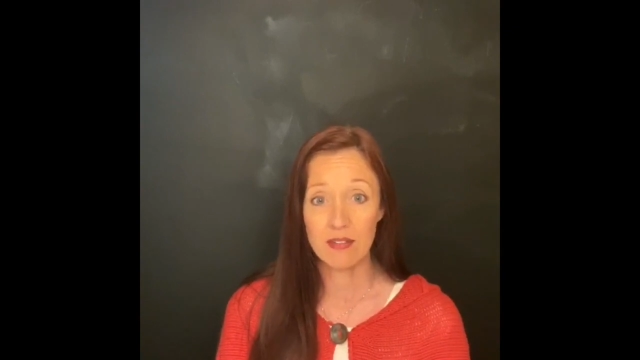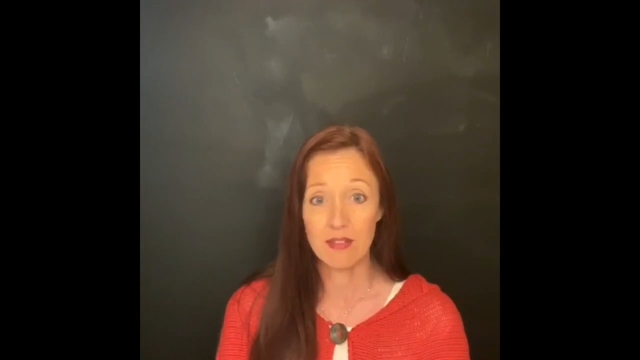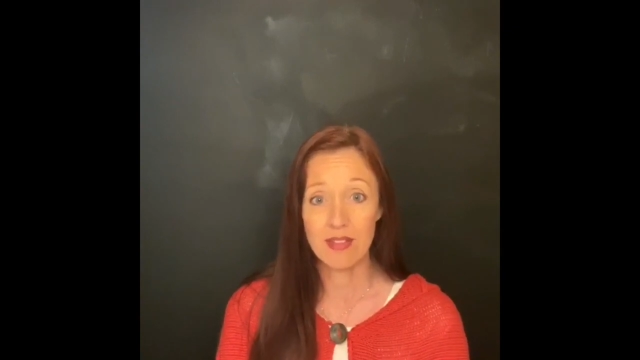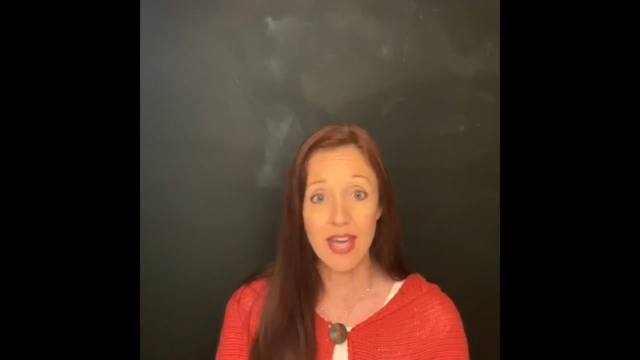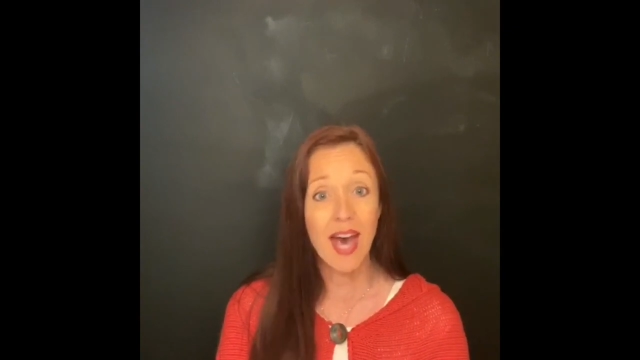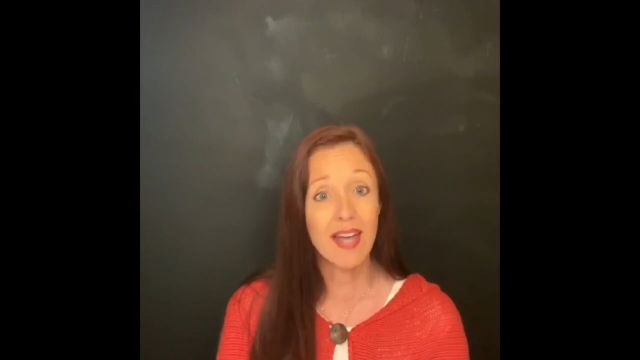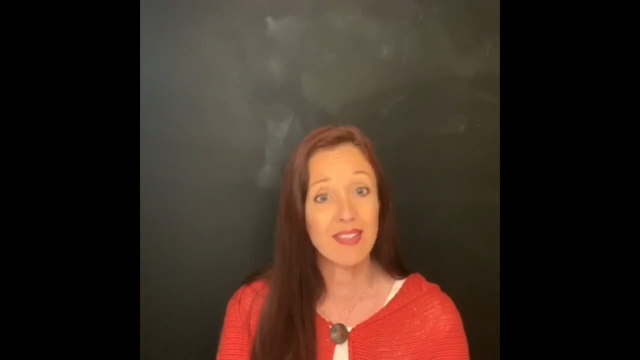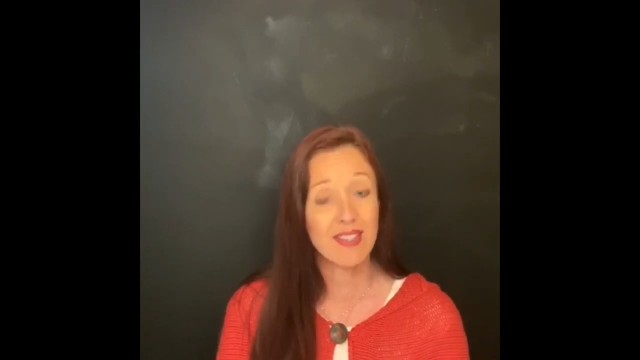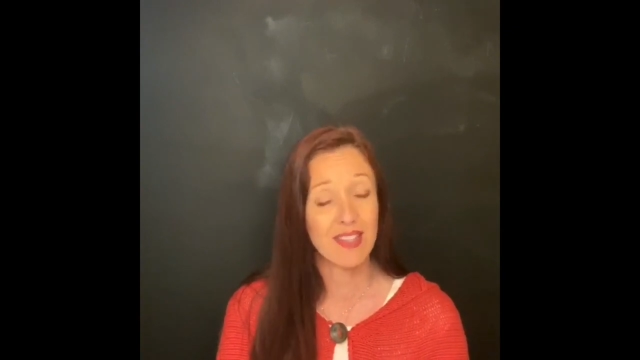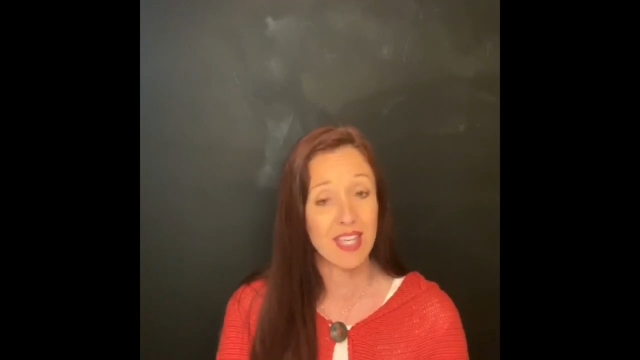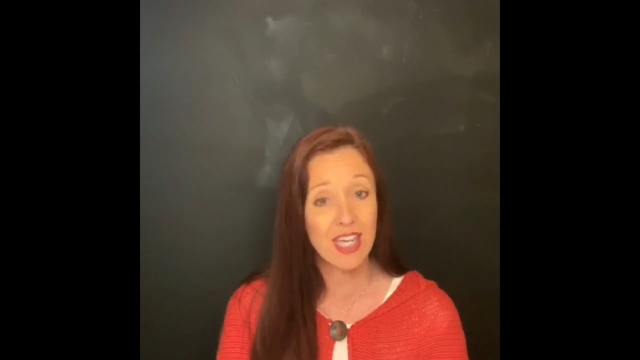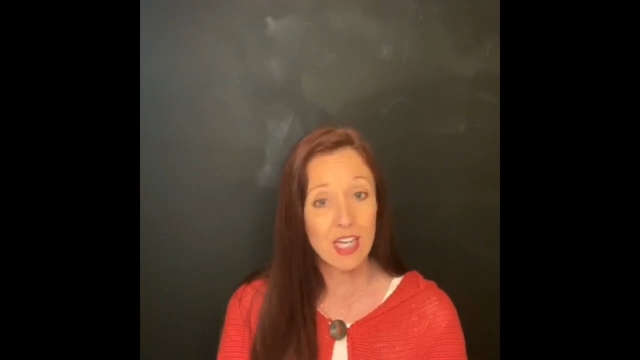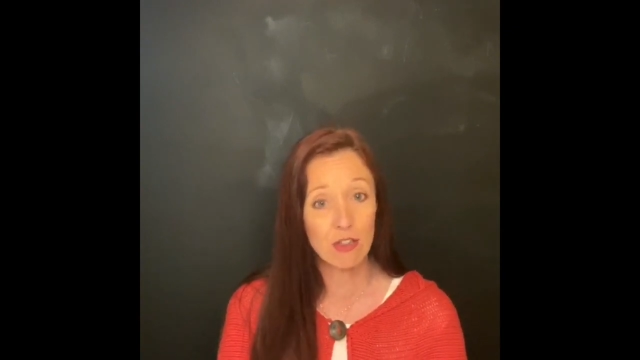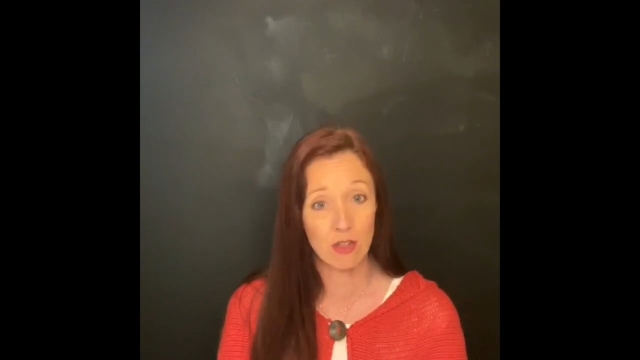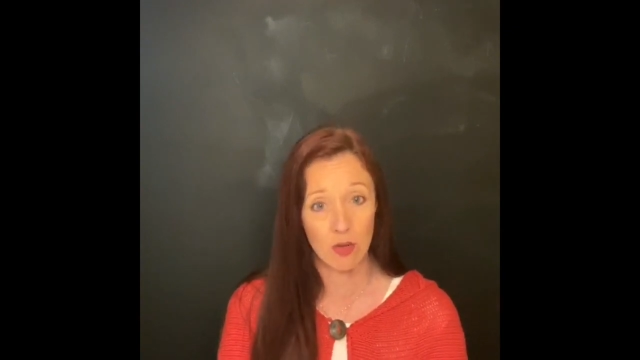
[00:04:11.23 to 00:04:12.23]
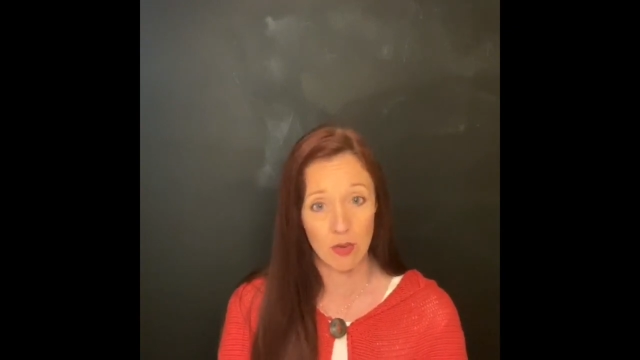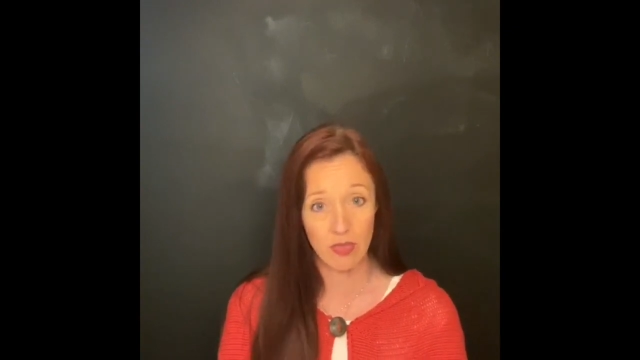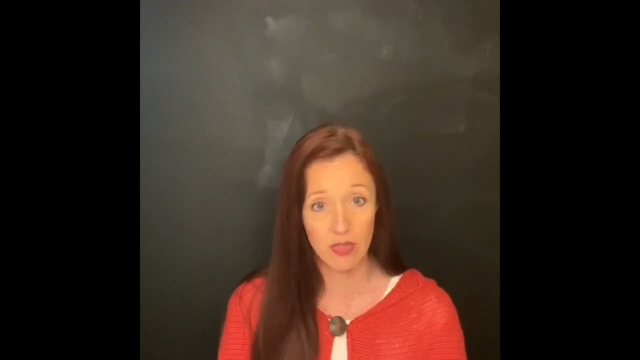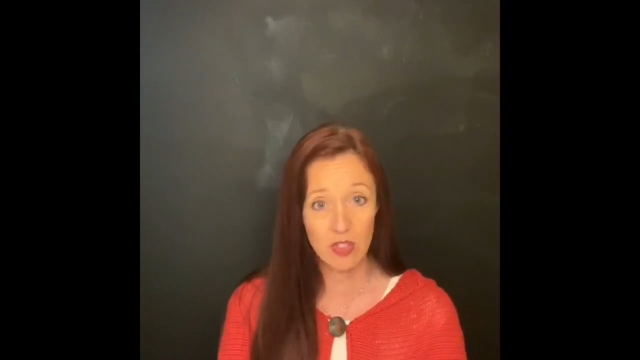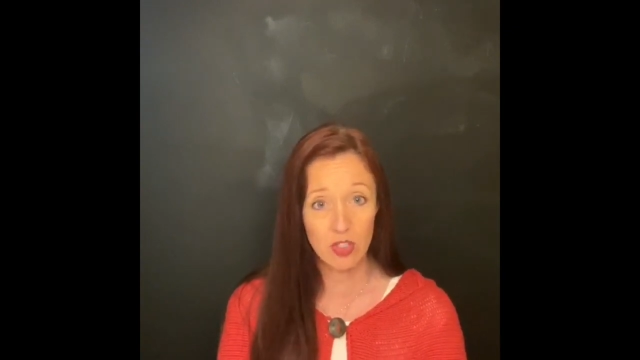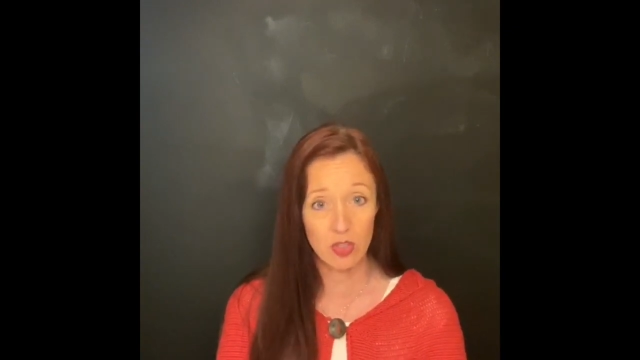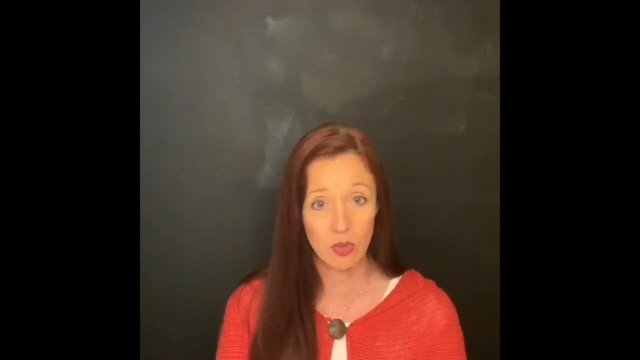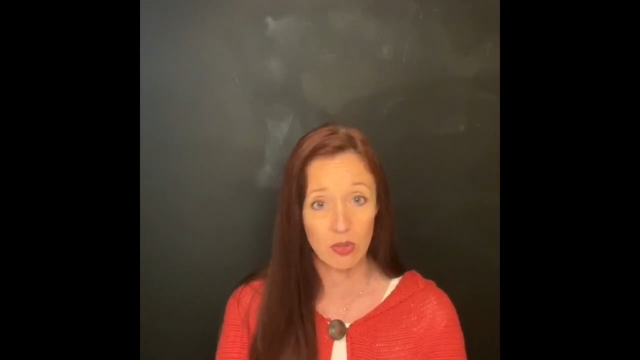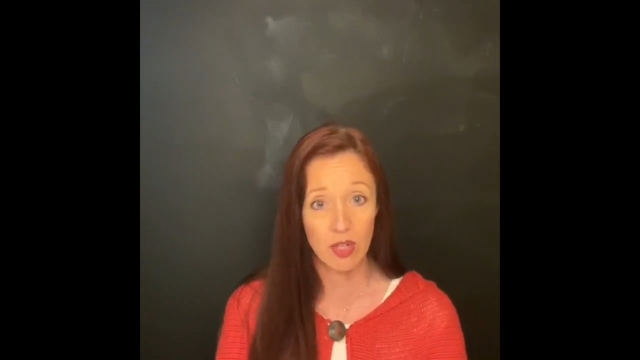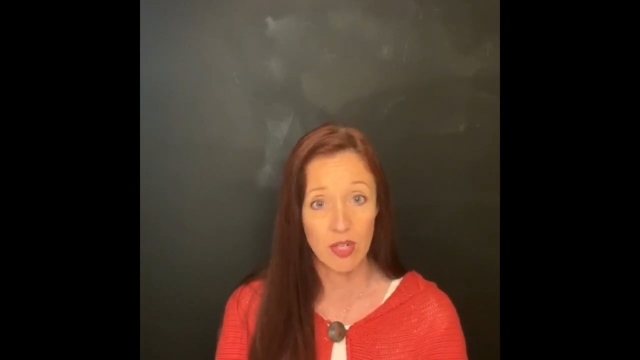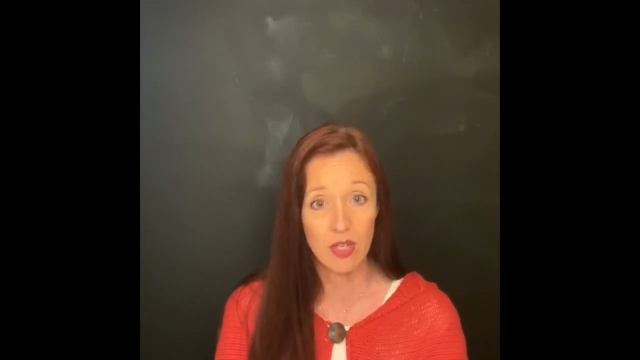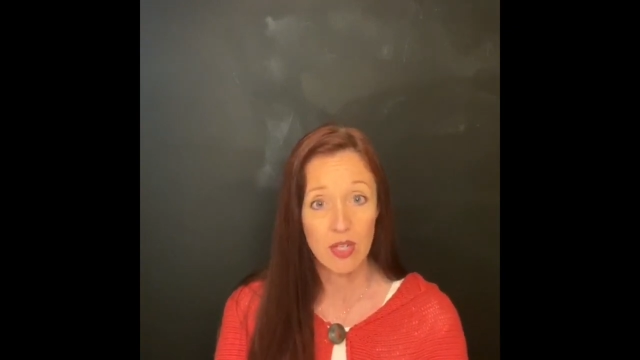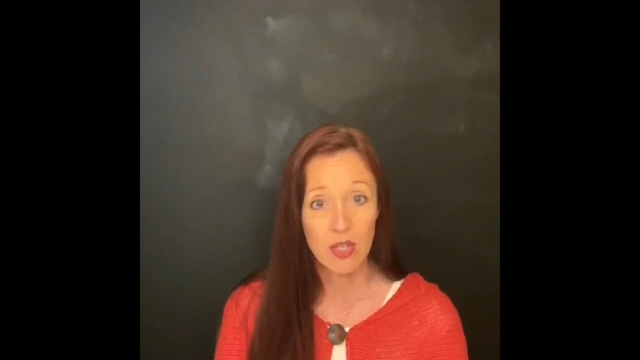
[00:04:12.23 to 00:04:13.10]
that's the hero in this story.